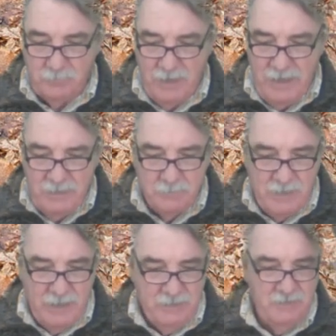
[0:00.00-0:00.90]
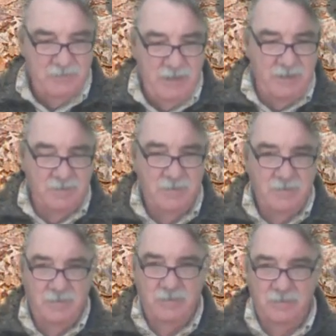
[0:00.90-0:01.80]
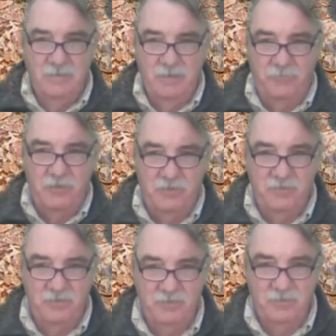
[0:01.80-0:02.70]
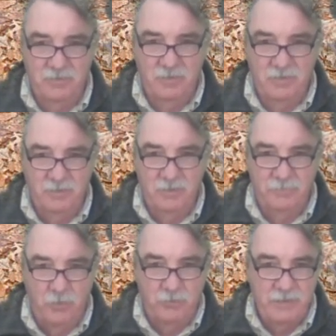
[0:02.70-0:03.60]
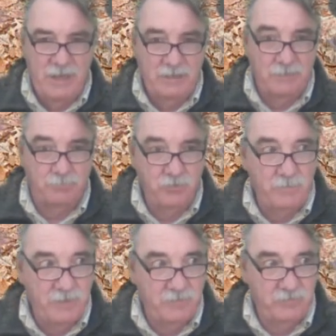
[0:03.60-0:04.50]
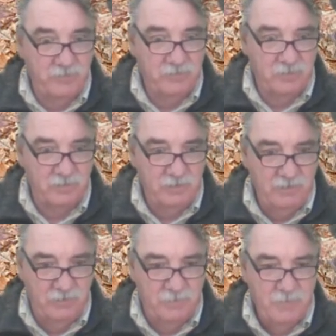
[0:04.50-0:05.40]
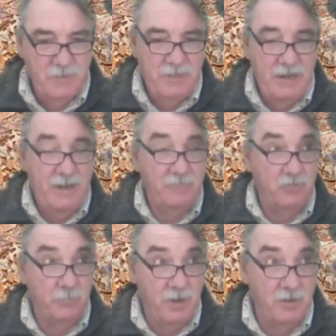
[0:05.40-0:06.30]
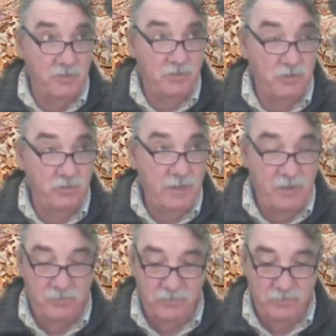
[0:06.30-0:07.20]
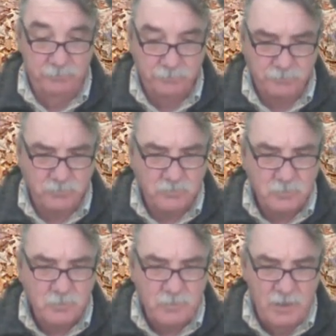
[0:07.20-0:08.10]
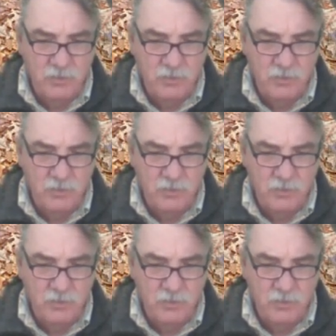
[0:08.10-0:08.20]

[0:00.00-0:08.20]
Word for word: items on it is that if this is voted on and approved by the citizens of Cleveland, that after March 2000, in